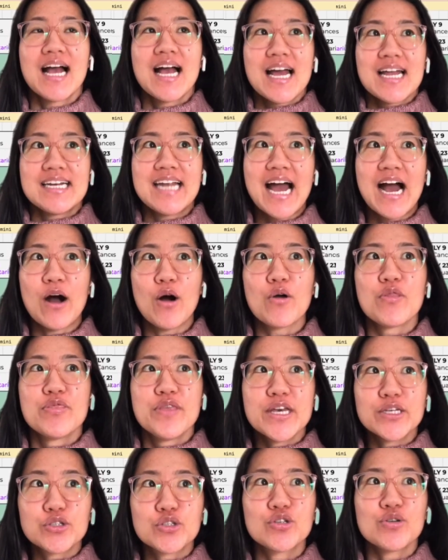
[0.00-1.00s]
Now,
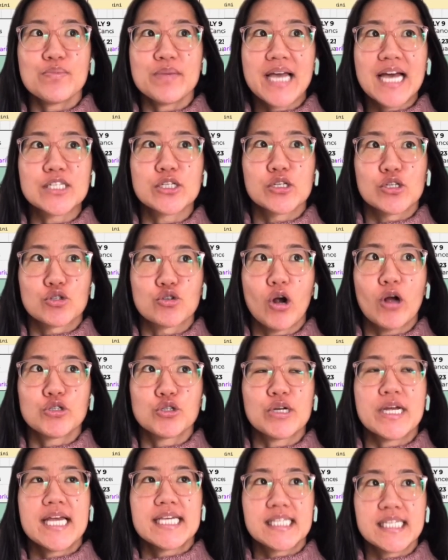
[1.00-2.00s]
this to me as an astrologer
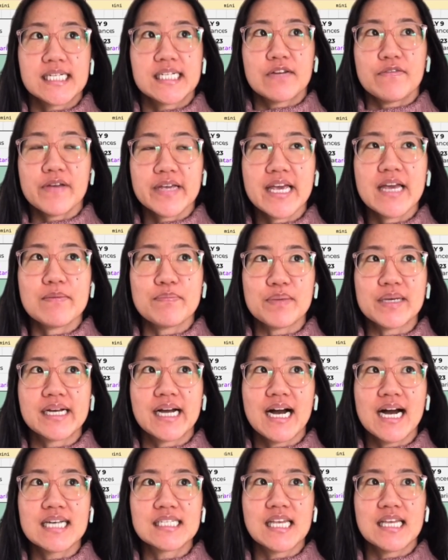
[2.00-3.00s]
is significant
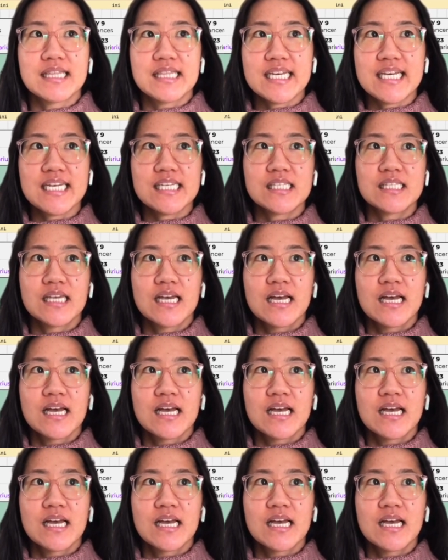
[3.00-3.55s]
because these